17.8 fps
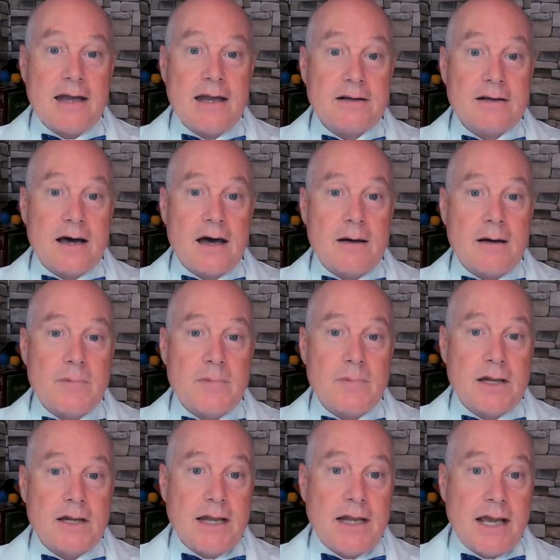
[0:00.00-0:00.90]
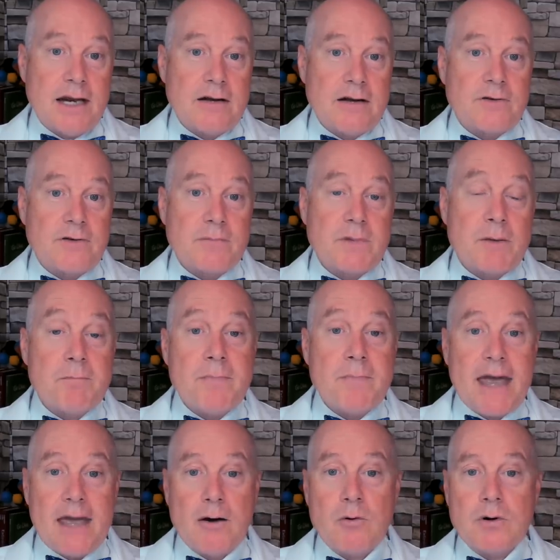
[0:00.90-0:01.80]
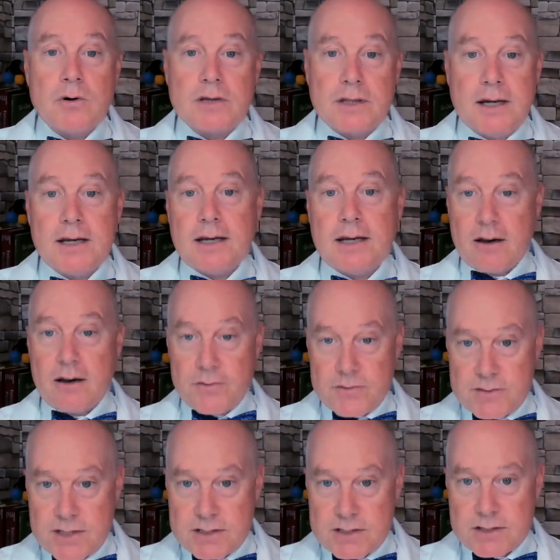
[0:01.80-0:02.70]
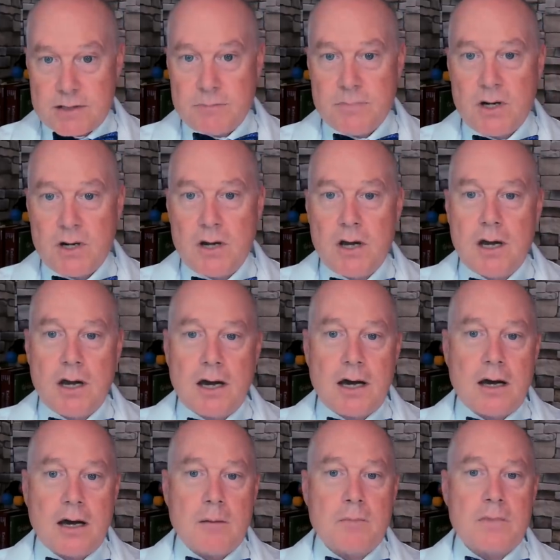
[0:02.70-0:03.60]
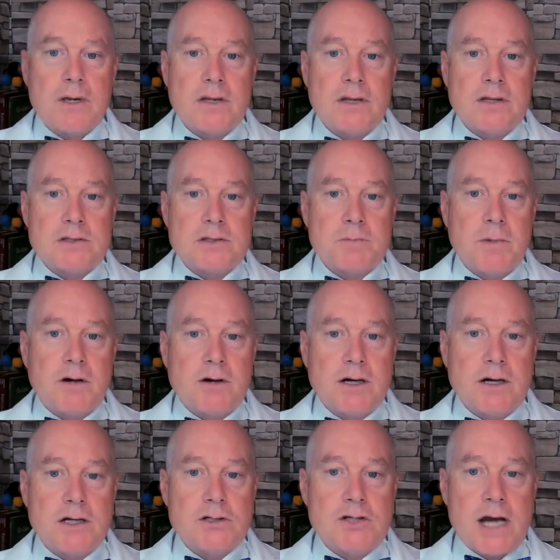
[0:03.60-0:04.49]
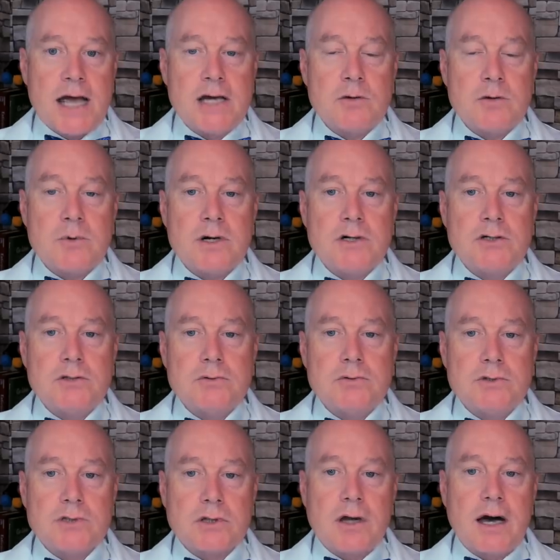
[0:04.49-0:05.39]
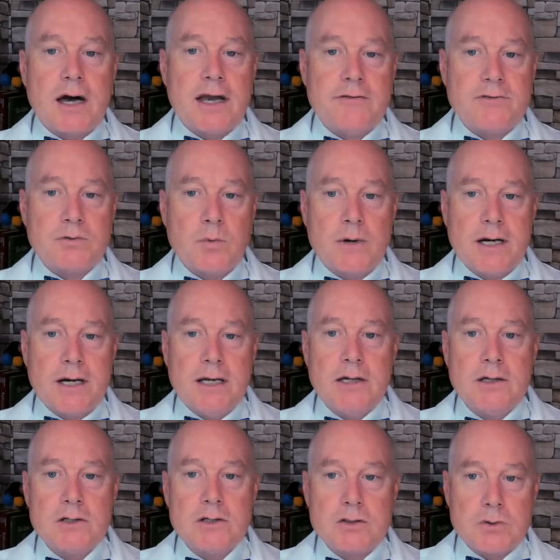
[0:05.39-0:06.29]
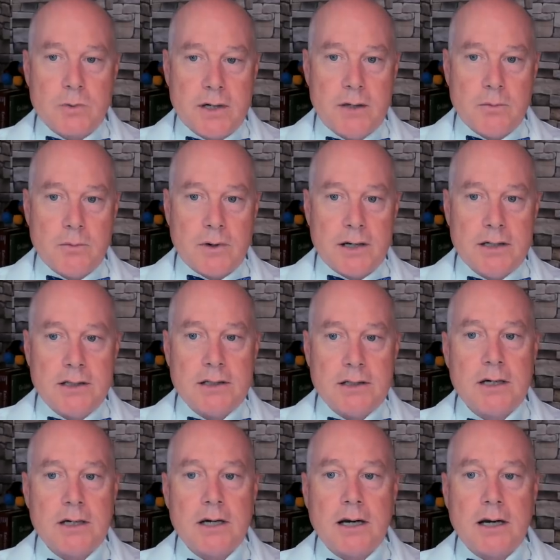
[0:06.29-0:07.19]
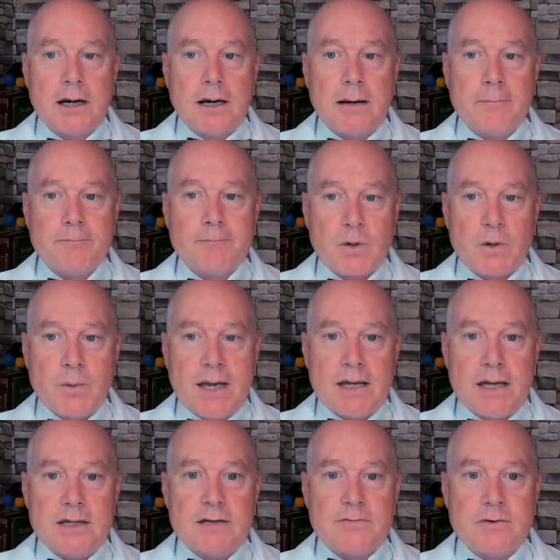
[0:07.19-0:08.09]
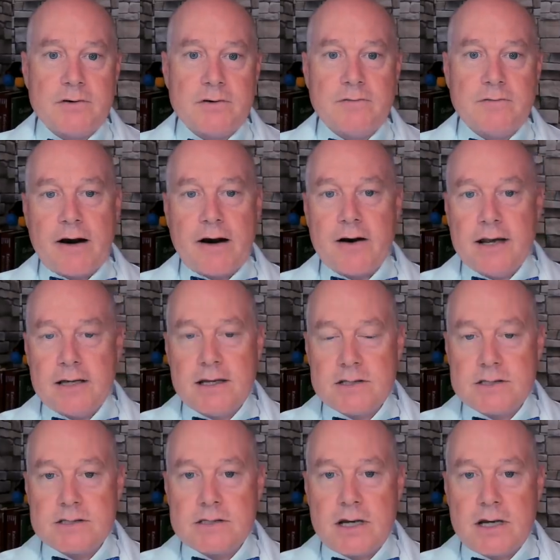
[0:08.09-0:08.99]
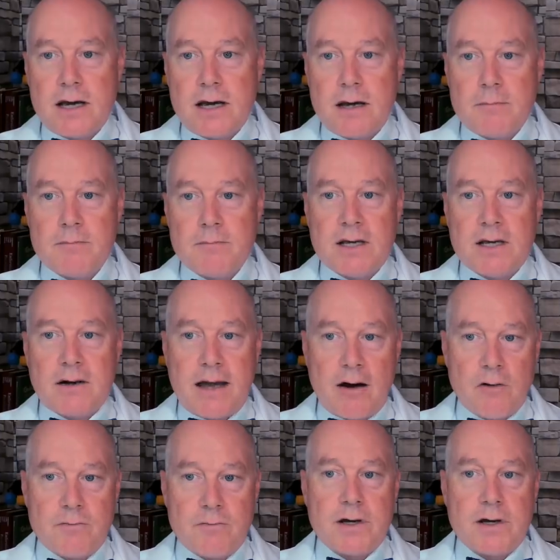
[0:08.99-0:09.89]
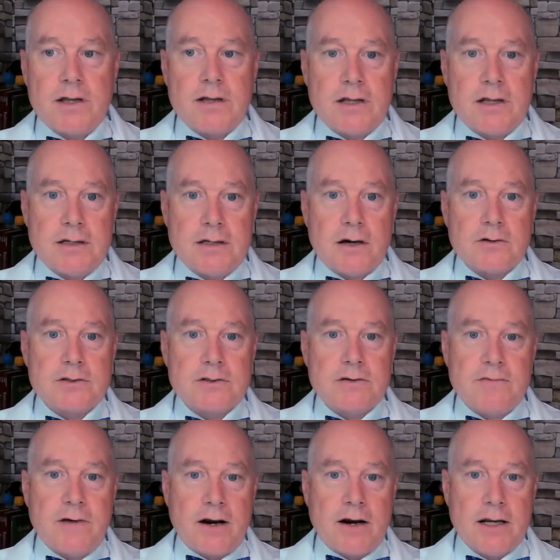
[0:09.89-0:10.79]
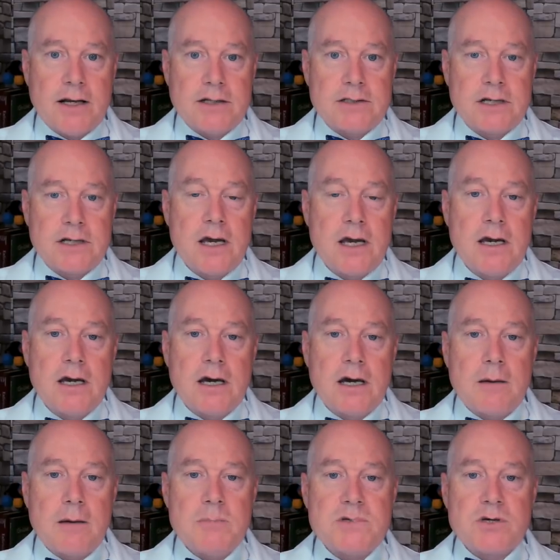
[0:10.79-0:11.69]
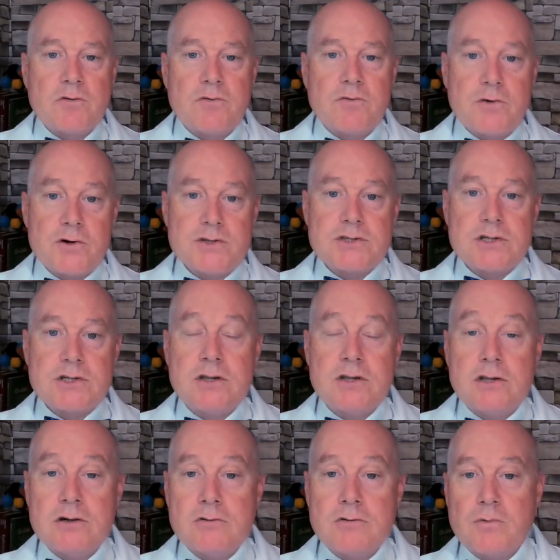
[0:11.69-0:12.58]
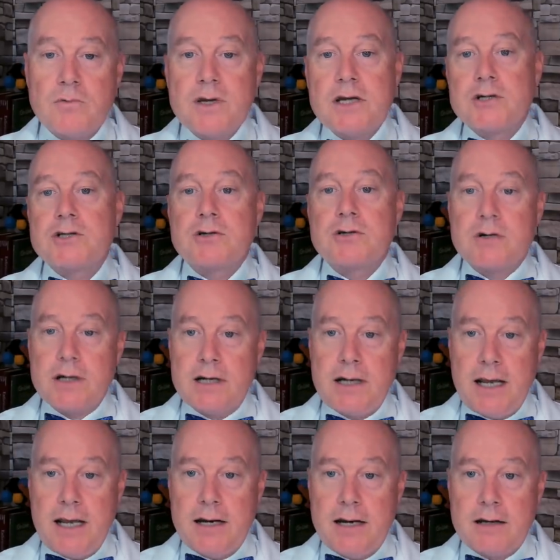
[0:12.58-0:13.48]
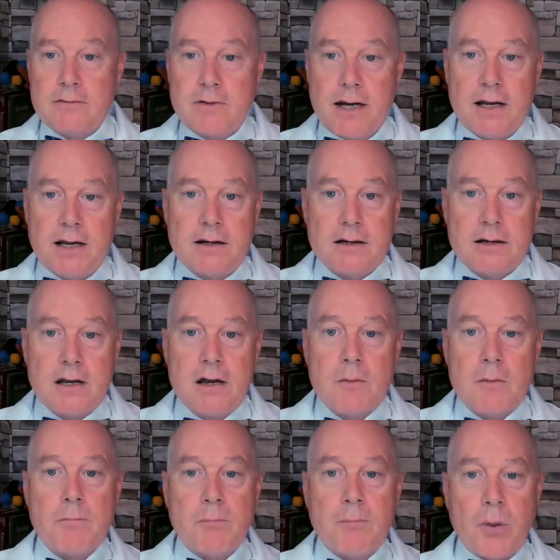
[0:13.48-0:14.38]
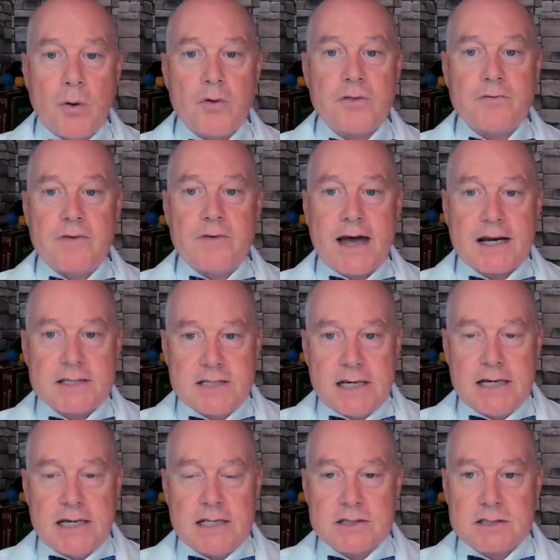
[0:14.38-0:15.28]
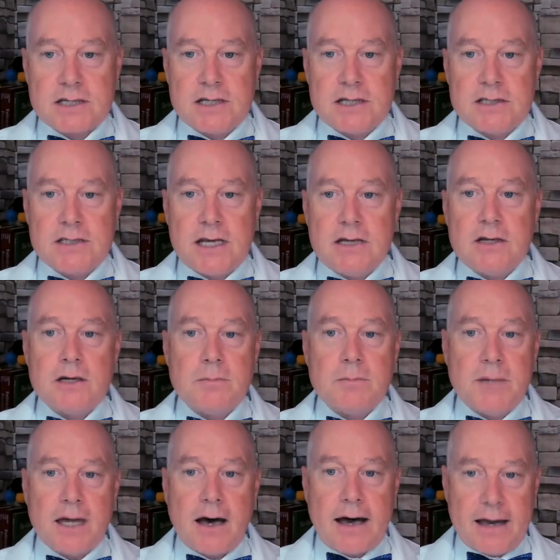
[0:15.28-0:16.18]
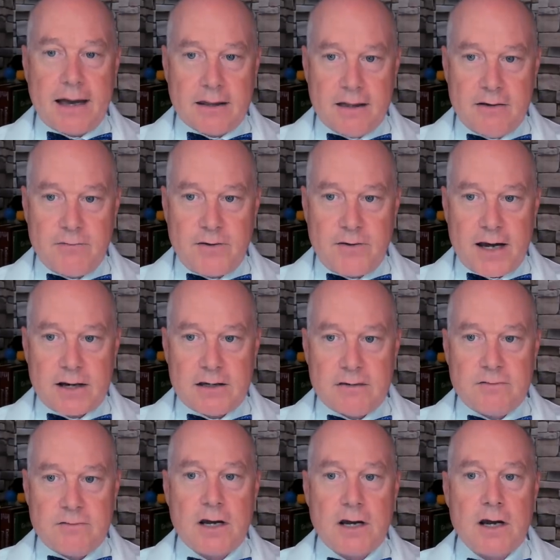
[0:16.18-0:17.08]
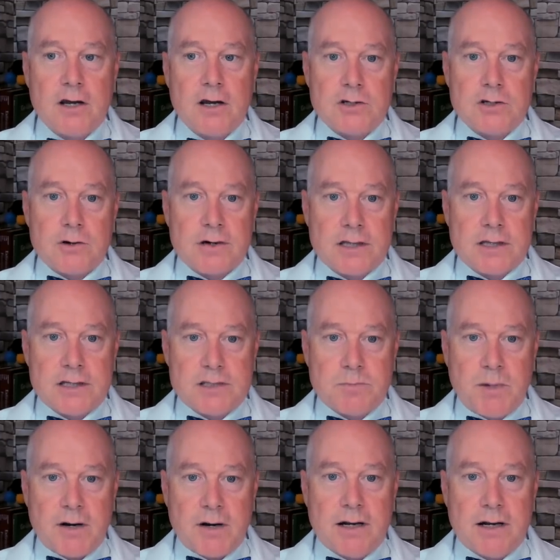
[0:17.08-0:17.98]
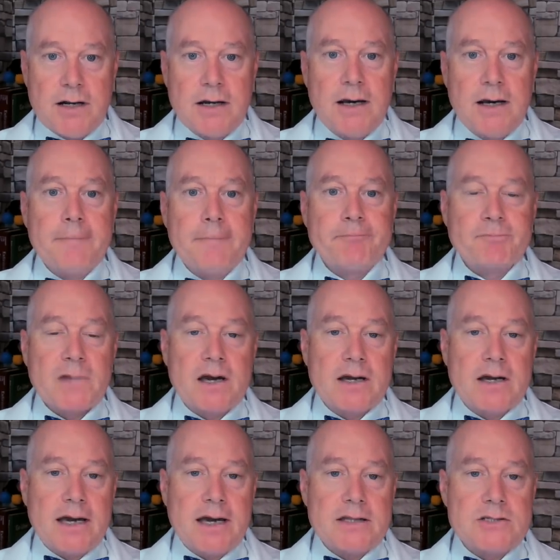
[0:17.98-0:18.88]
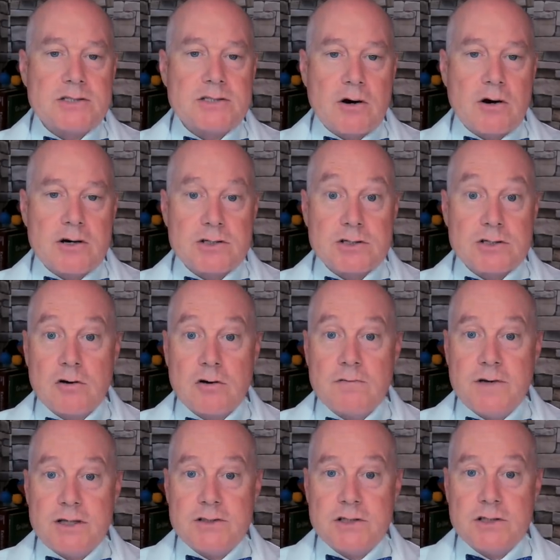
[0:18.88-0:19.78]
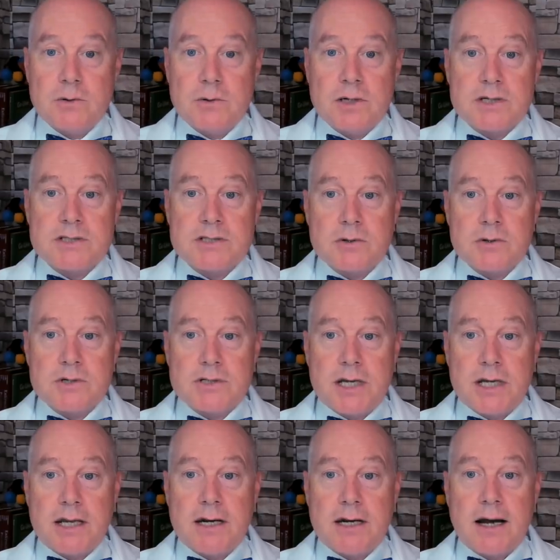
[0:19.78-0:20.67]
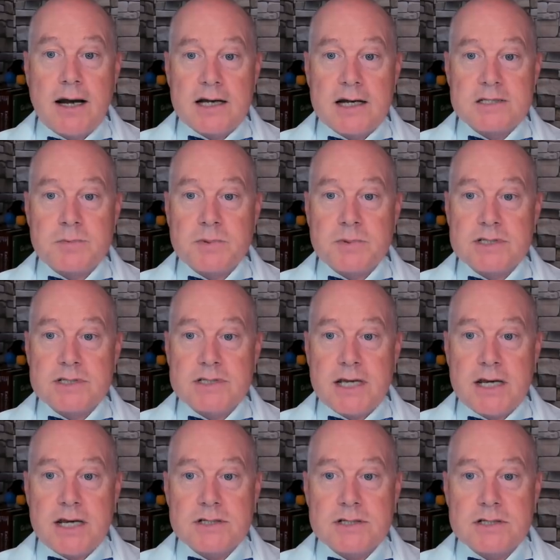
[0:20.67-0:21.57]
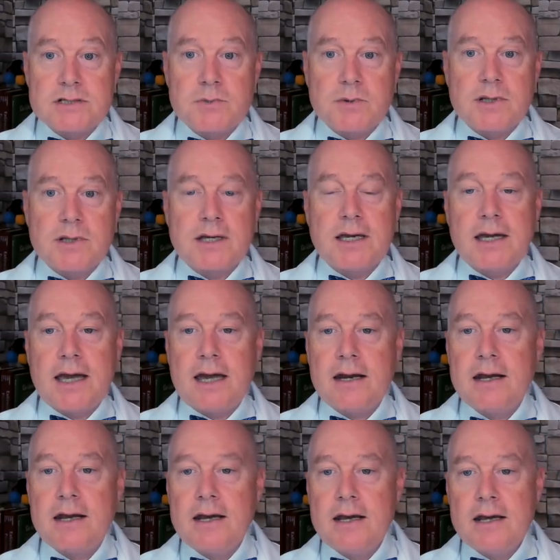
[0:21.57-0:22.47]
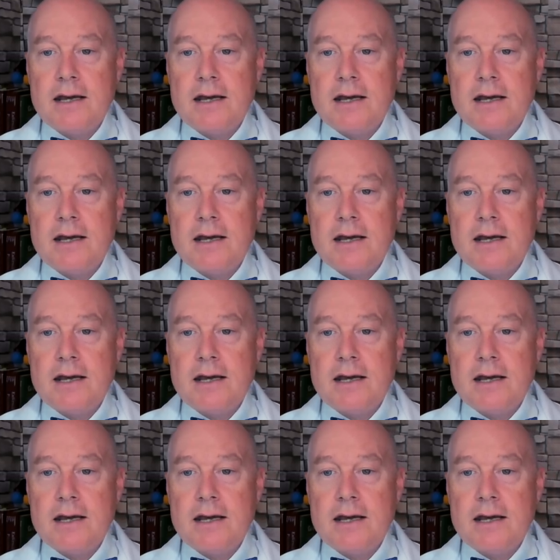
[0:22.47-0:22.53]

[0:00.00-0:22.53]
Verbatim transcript: at um, data from the Mayo Clinic Health System, um, this period January to July of 2021. Um, we had different variants, um, you know, alpha and then delta variant. Um, so, first, the reassuring data, right? Both vaccines continue to be highly effective during this period against SARS CoV 2 associated hospitalizations. We're looking at